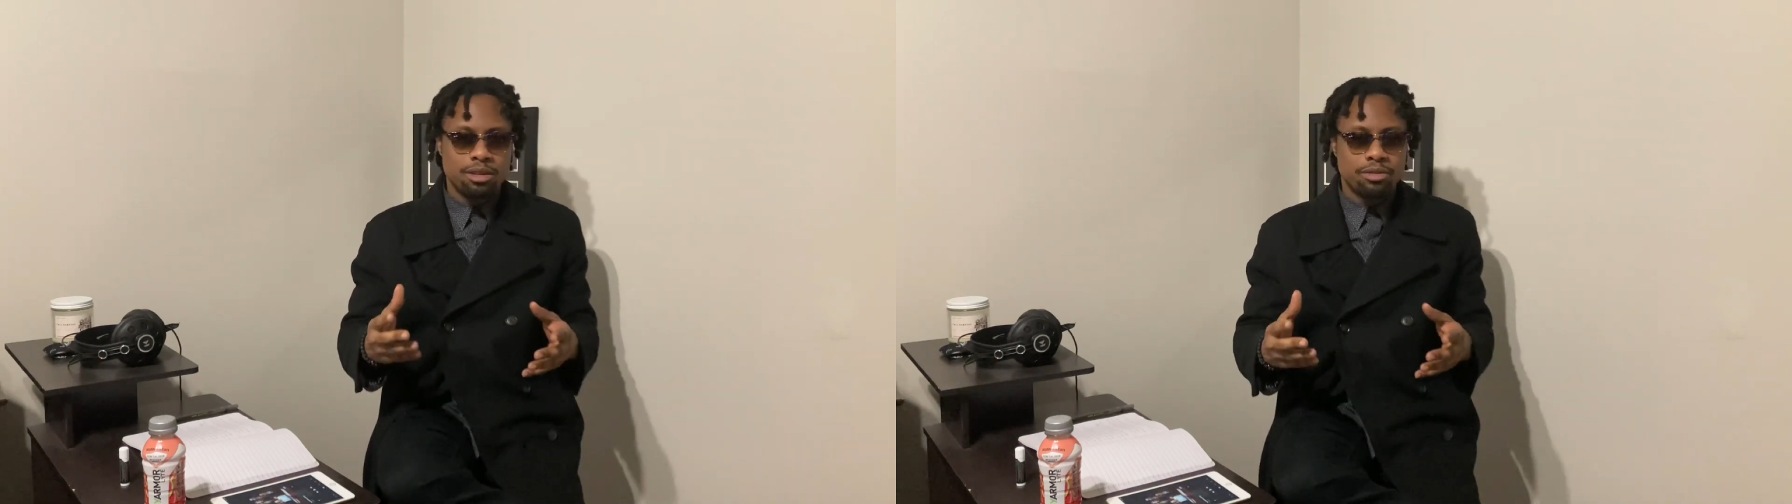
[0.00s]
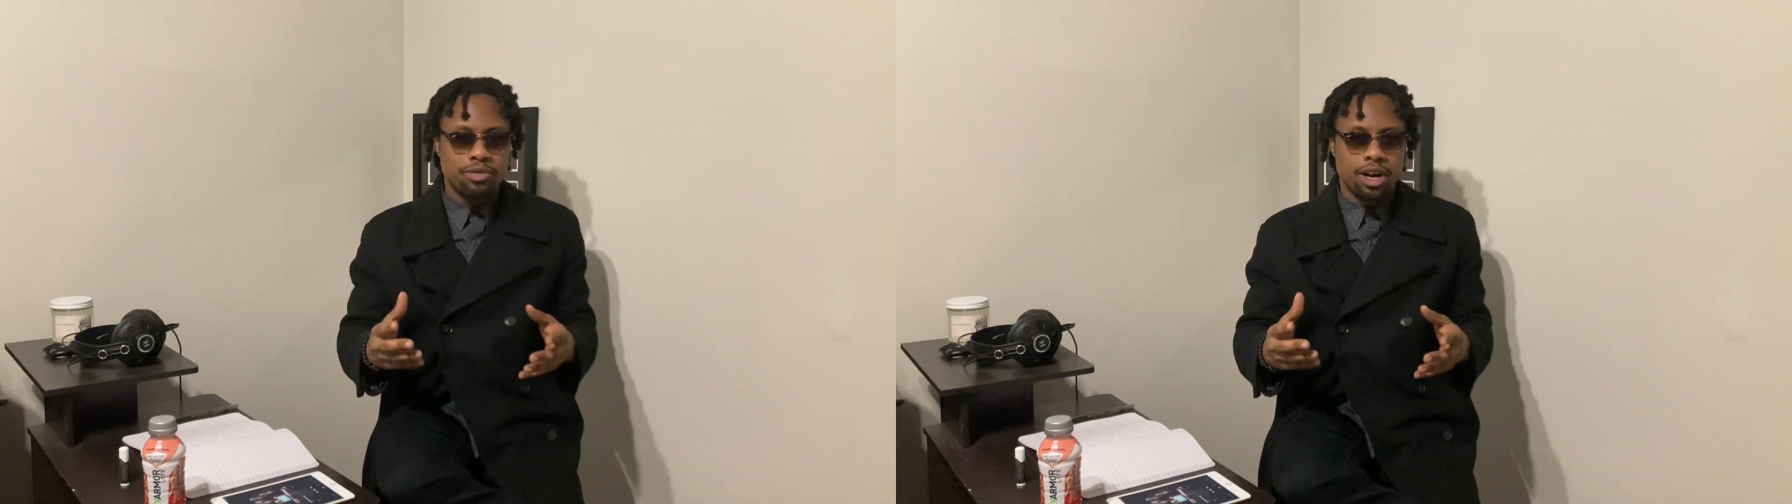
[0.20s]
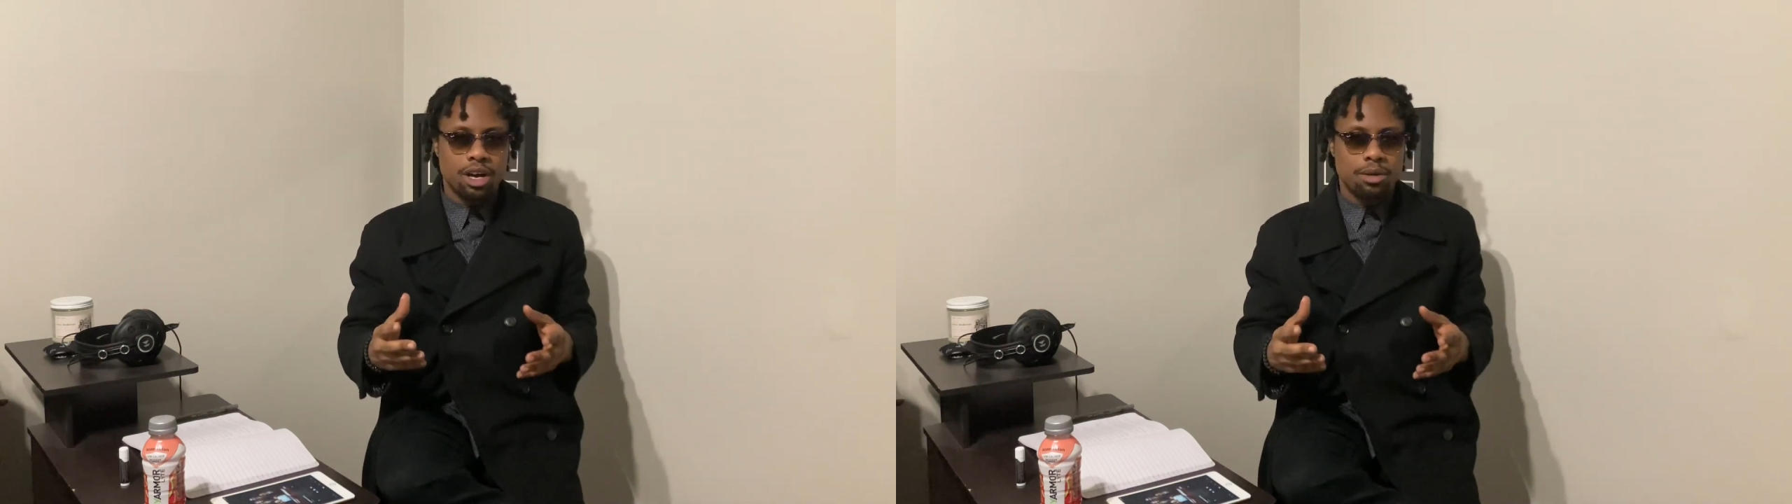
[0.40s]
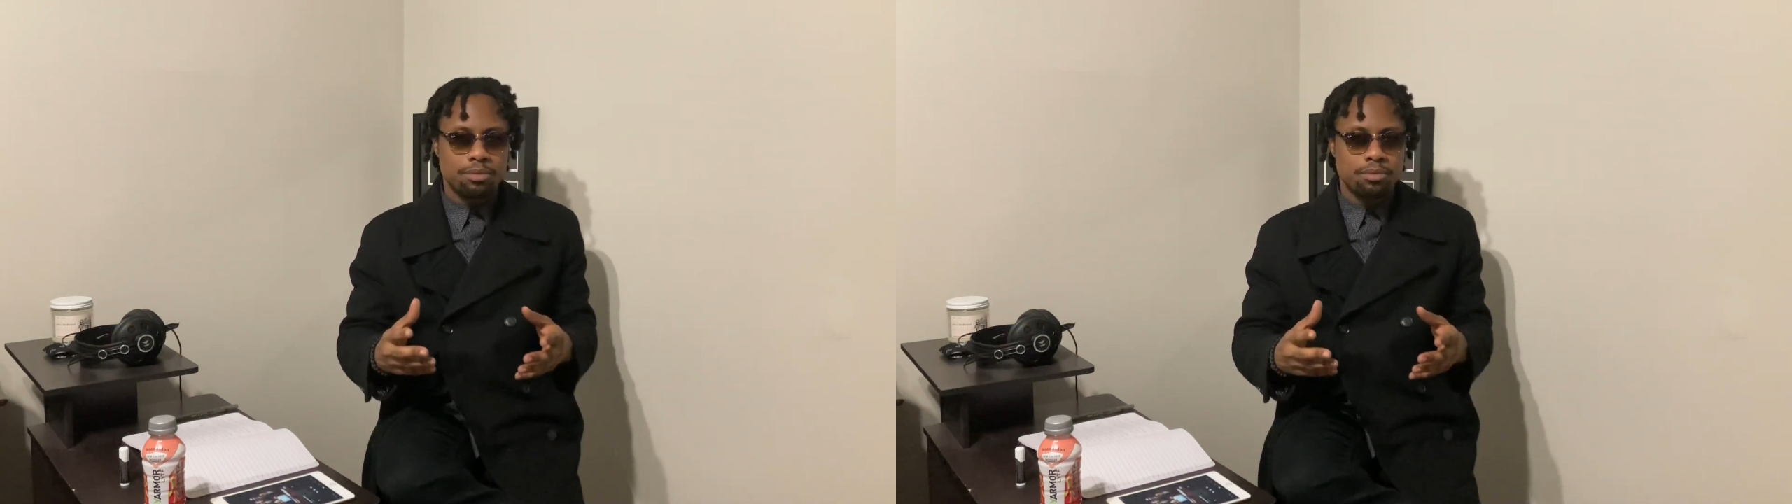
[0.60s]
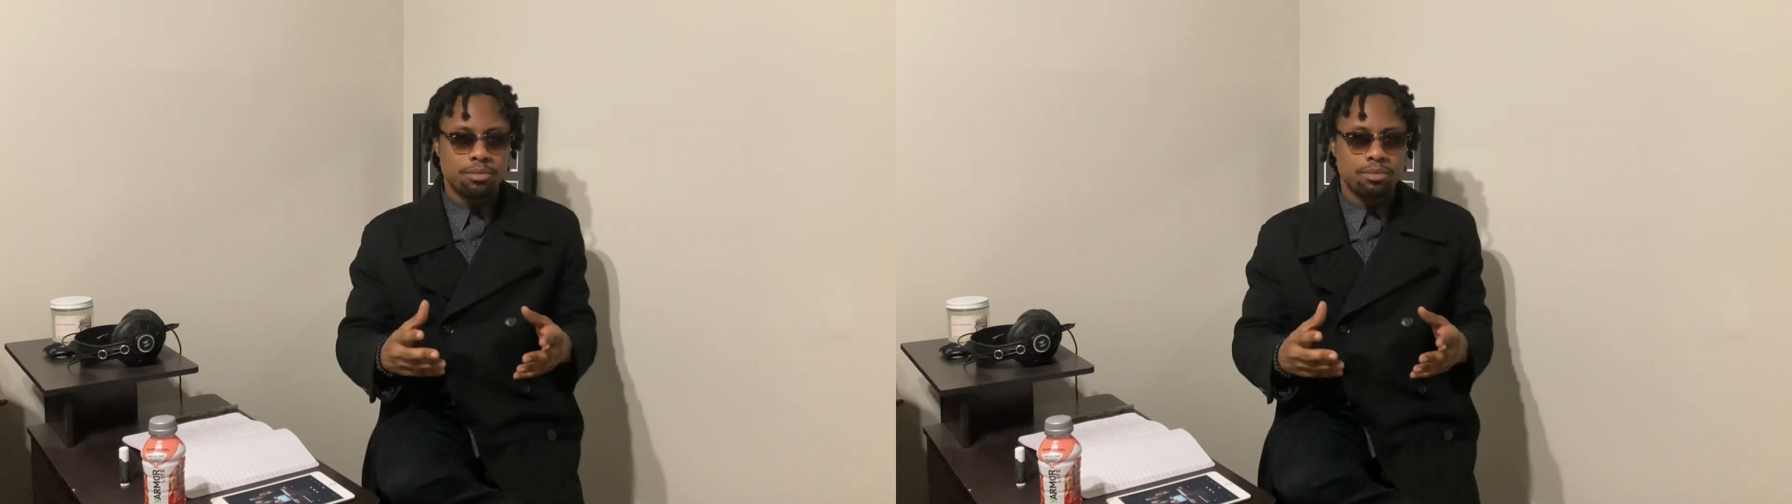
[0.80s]
vibe.
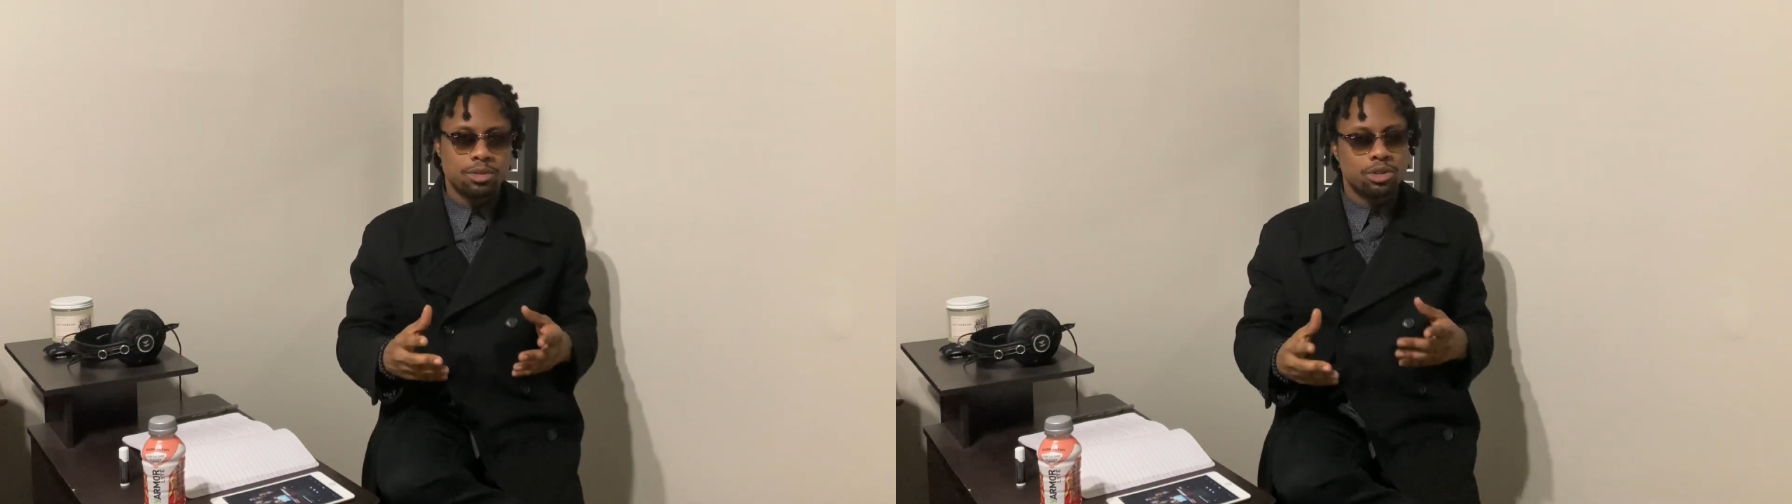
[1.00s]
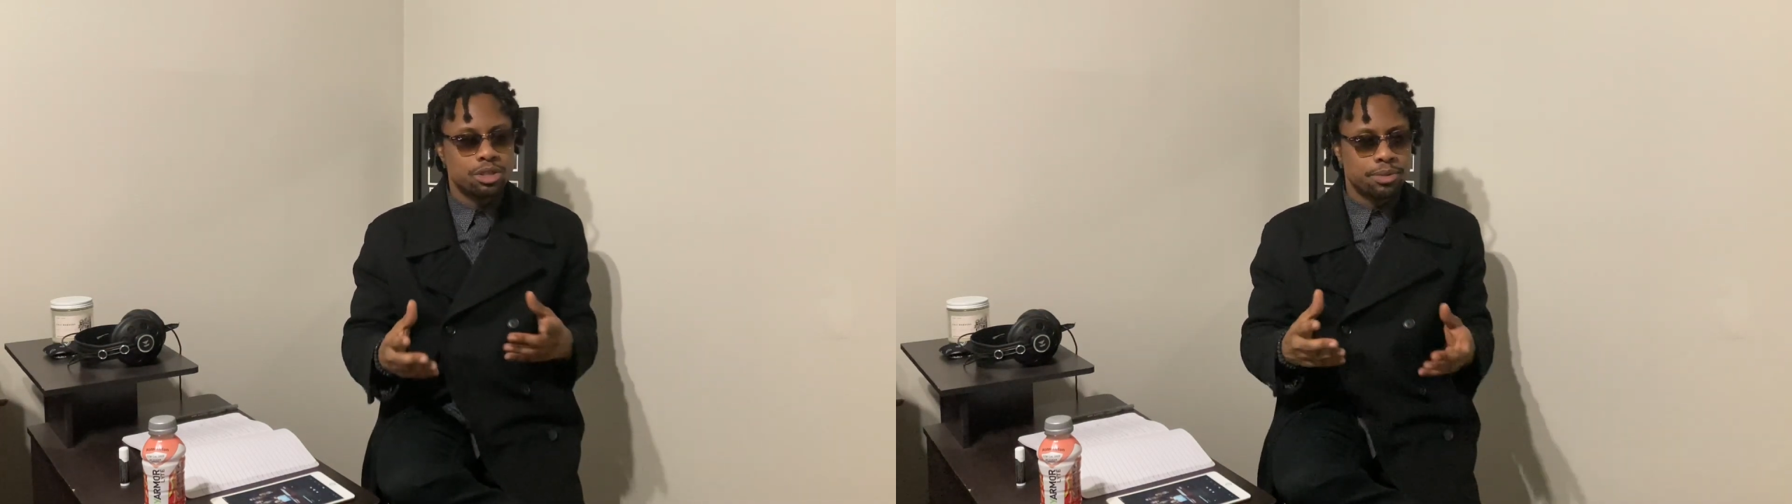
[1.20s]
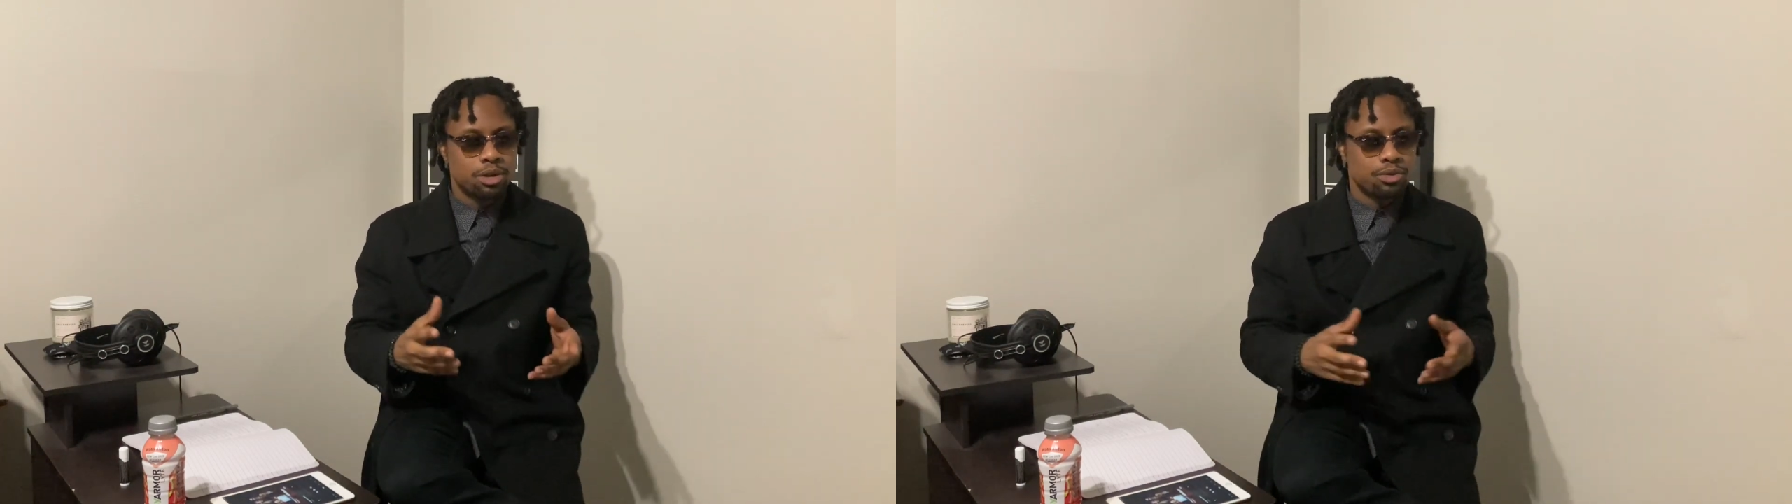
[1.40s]
He's been on